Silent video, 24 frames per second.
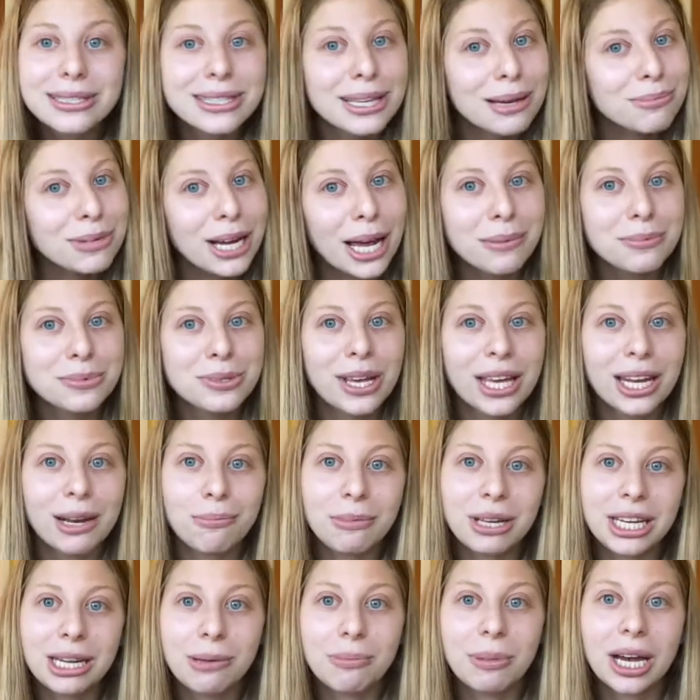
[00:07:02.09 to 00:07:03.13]
Sometimes you get a
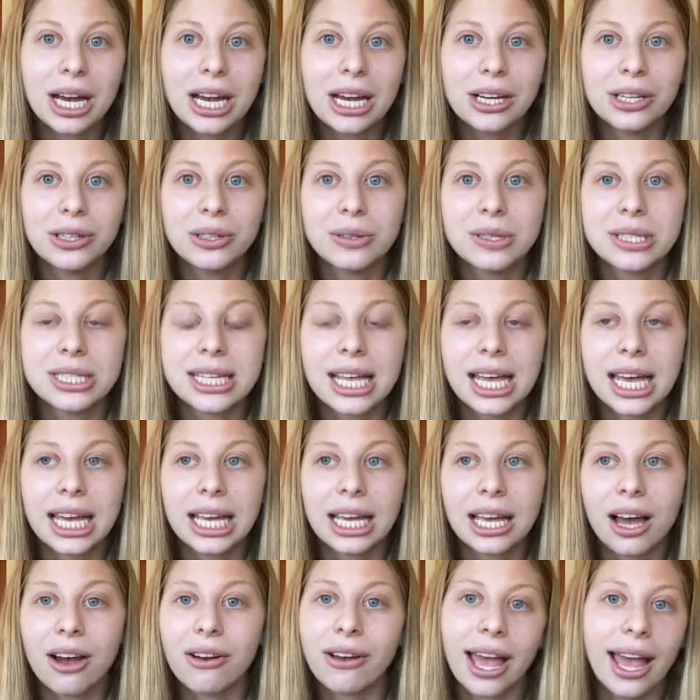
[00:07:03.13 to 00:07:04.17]
meanie butt who is
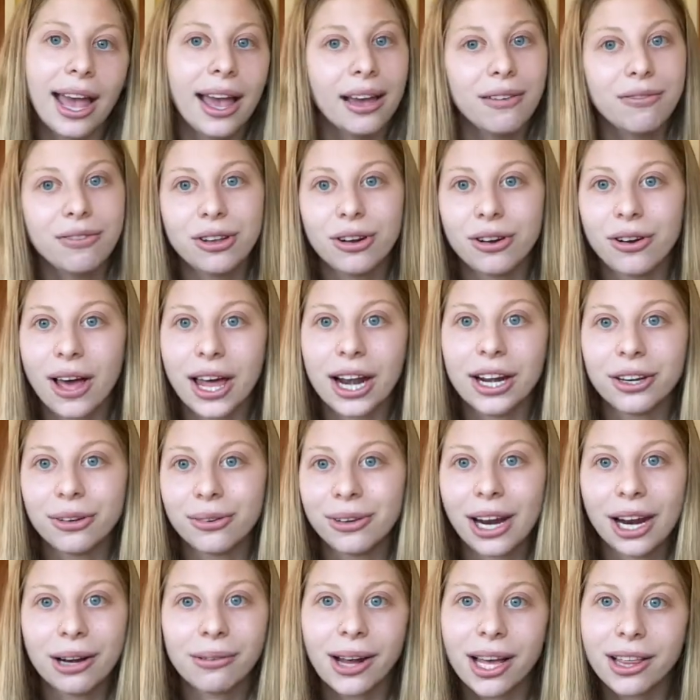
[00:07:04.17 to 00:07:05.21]
like, okay, if you don't know how to do it,
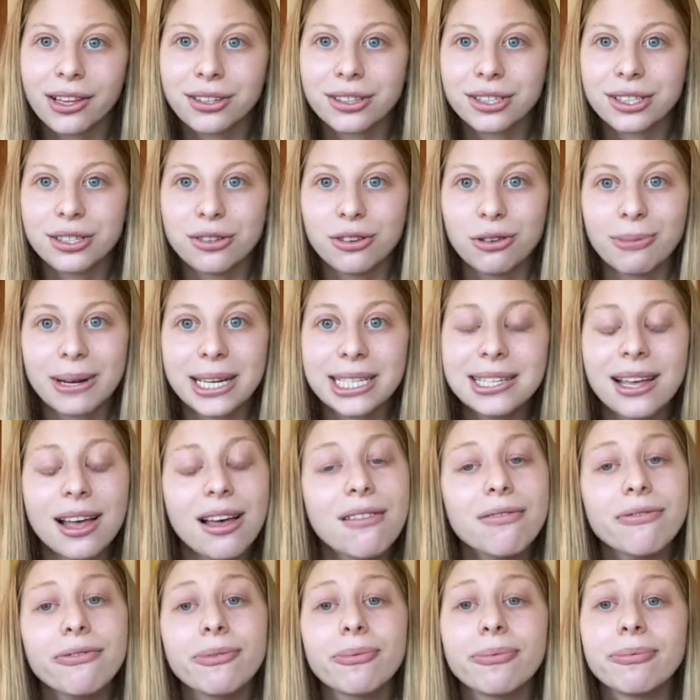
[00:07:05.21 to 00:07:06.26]
I'd rather just do it
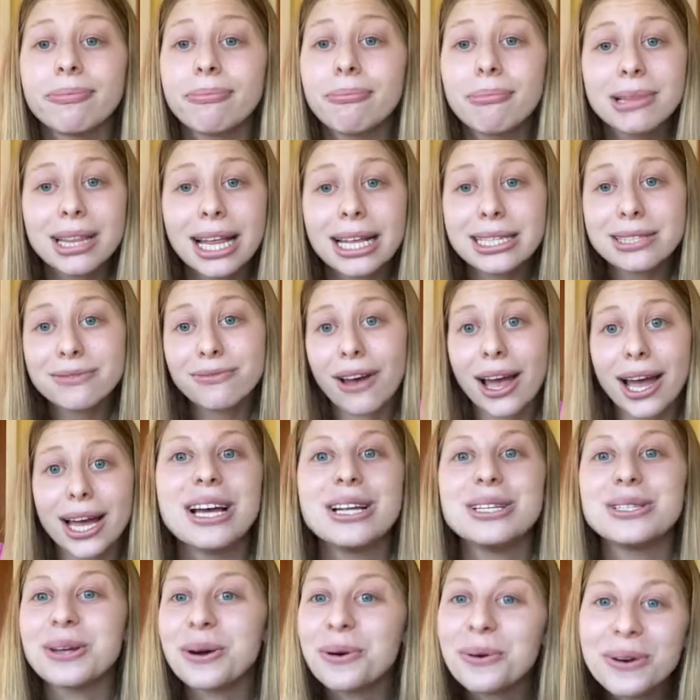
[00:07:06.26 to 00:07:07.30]
myself. But that's fine.
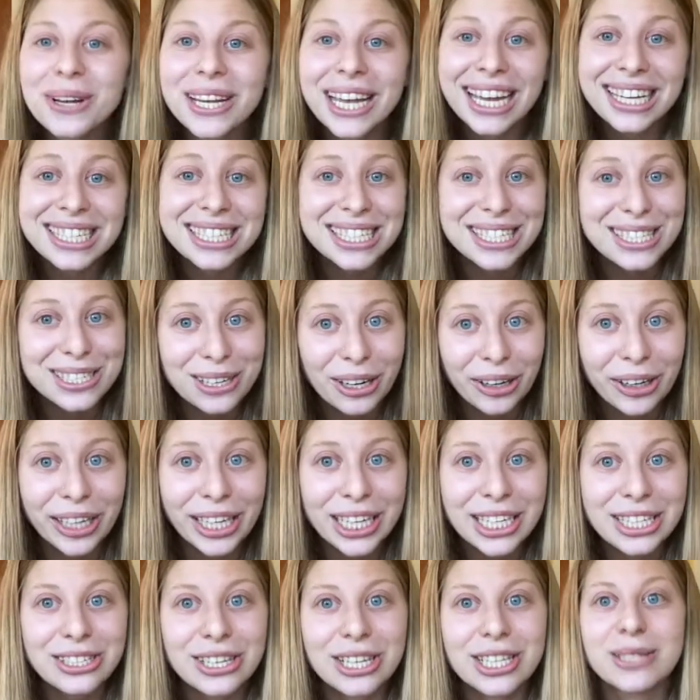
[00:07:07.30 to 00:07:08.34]
Don't get
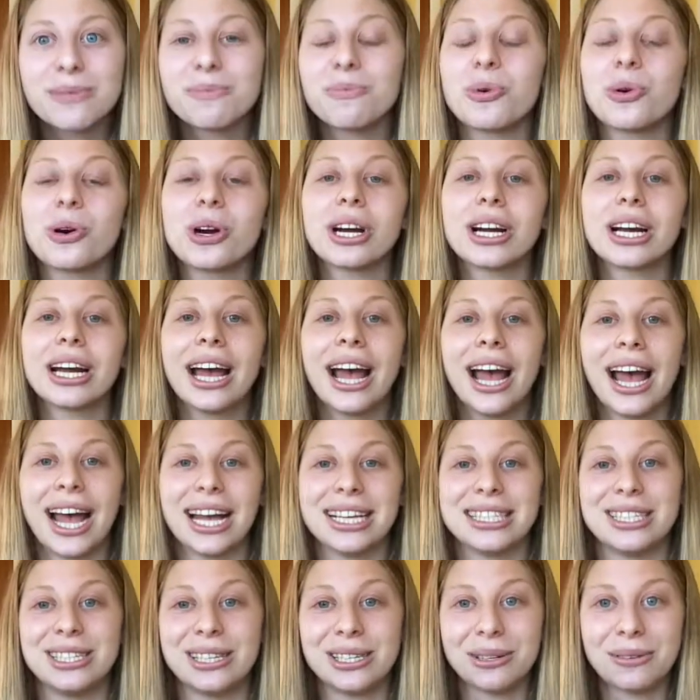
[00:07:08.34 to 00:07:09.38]
discouraged. It's more
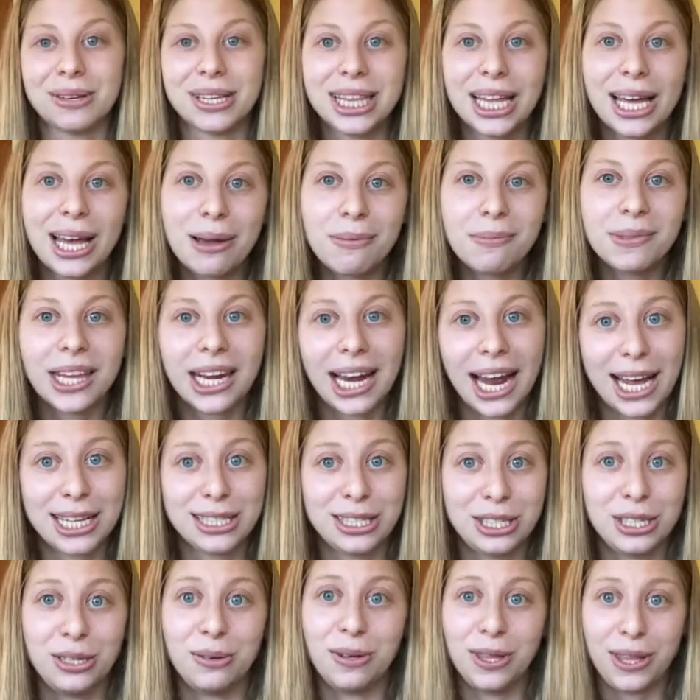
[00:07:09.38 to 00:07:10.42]
has to do with them than it has
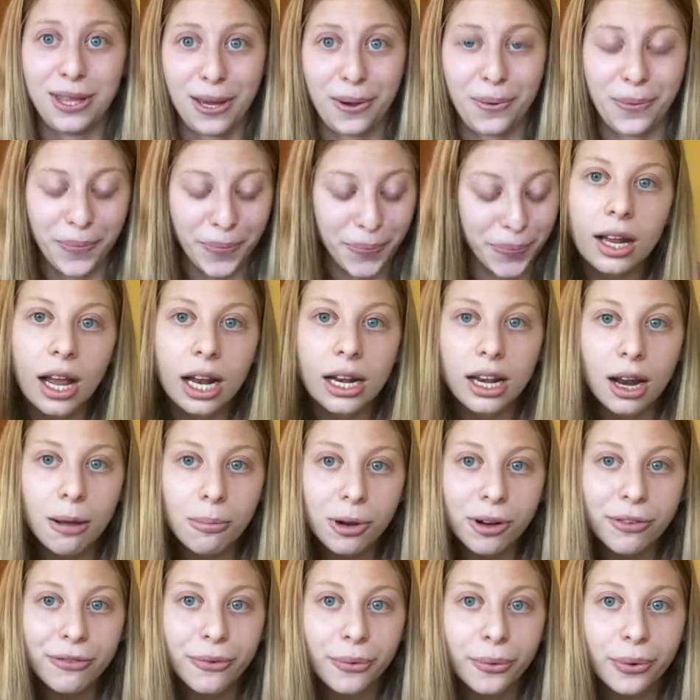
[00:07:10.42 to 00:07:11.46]
to do with you.
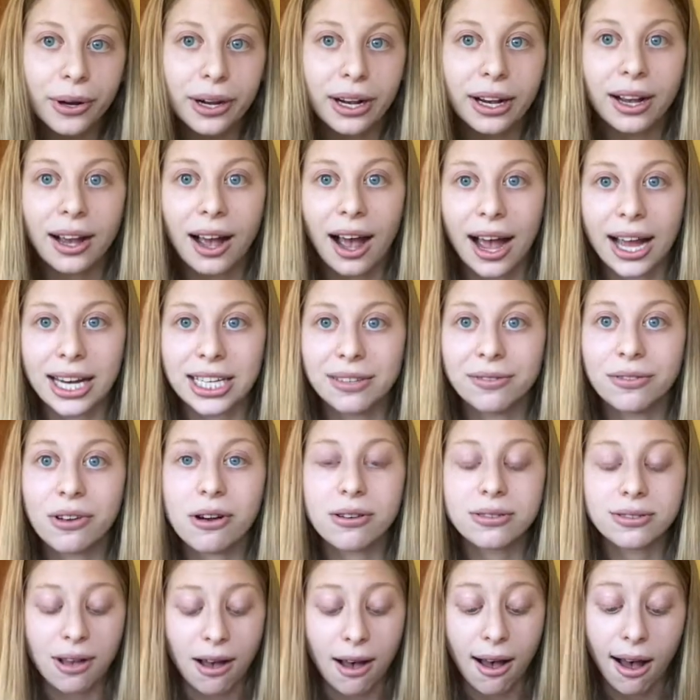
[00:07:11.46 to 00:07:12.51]
Number 4 kind of
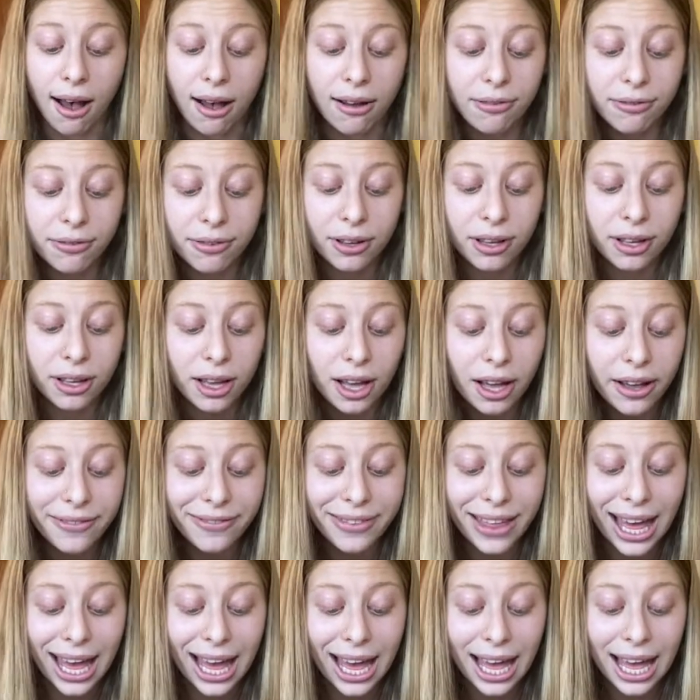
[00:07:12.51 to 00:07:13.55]
goes off of
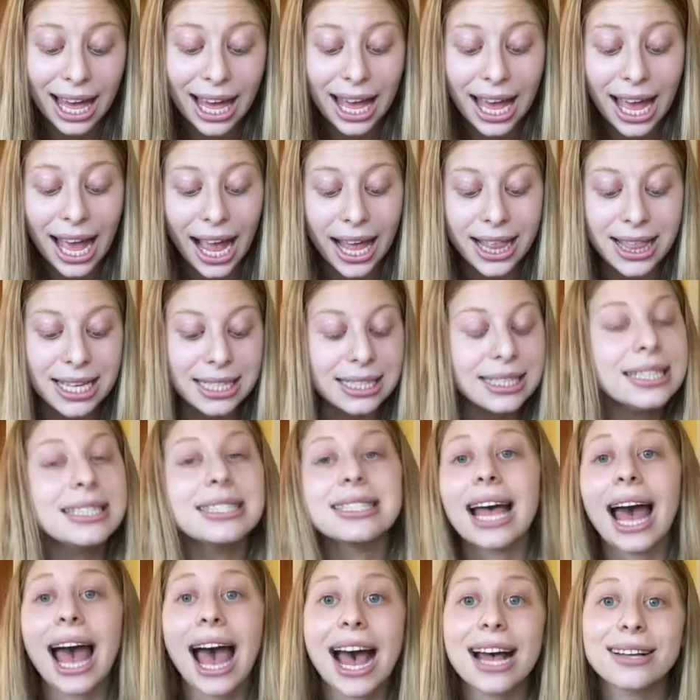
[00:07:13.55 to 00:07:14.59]
that, and this is
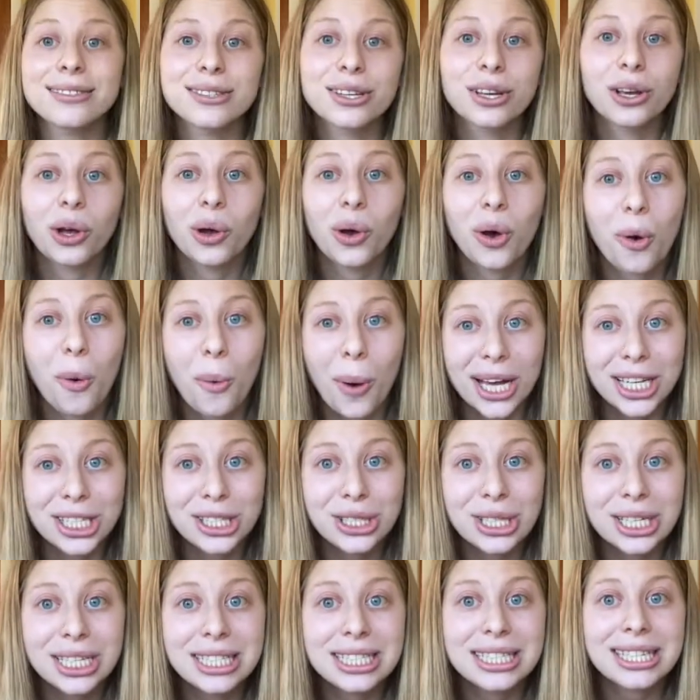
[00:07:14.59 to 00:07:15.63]
ask
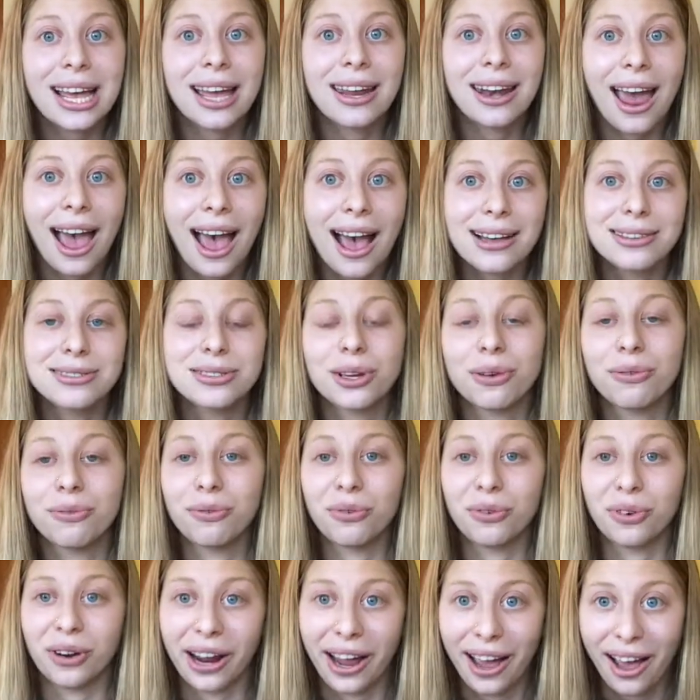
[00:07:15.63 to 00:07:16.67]
questions and ask
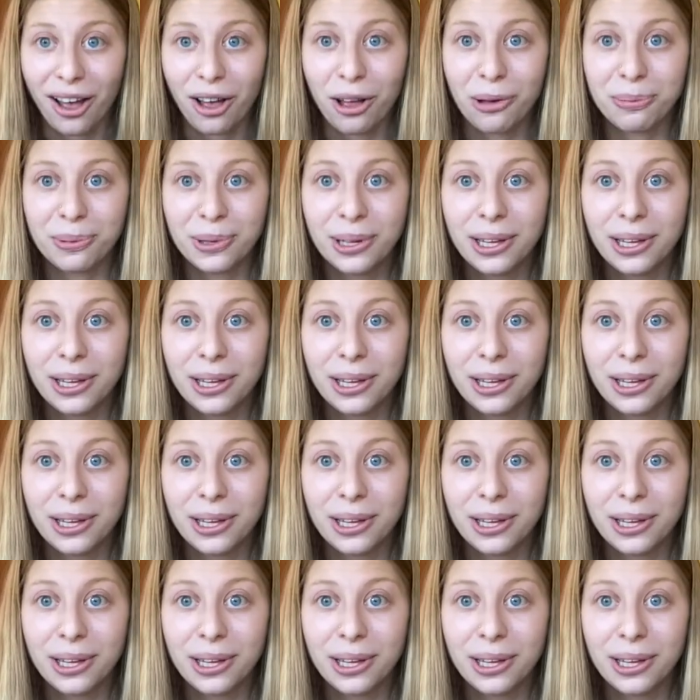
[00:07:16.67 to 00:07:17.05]
for help.